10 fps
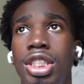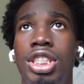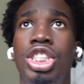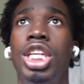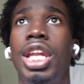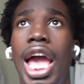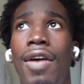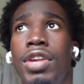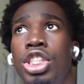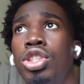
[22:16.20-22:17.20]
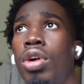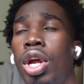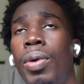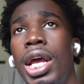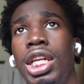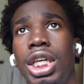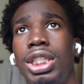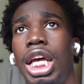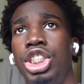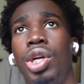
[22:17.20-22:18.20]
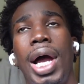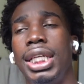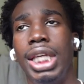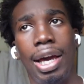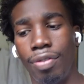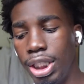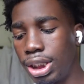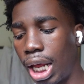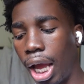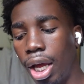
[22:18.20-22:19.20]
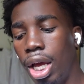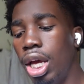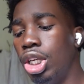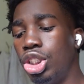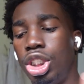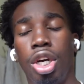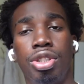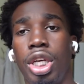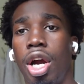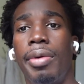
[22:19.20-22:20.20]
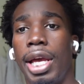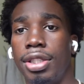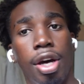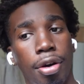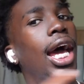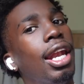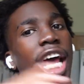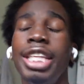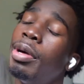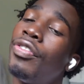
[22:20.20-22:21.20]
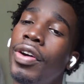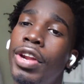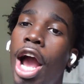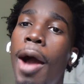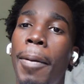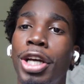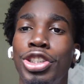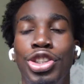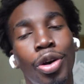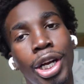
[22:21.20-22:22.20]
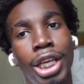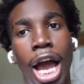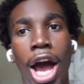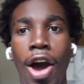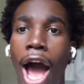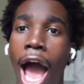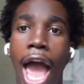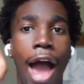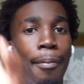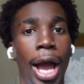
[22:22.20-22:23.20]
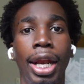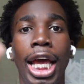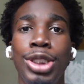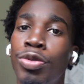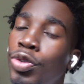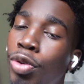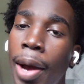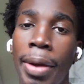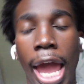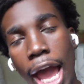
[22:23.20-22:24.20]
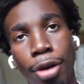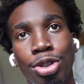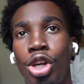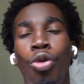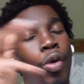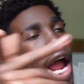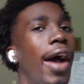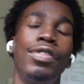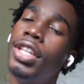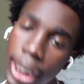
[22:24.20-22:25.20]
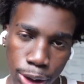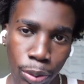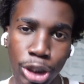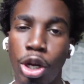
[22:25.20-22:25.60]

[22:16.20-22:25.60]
Because she laughing and she started crying, and Jocelyn like she don't have time for this. Like she gonna send her ass home. That's motherfucking video. I hope y'all enjoyed it, y'all. I have my next review coming out right after this one,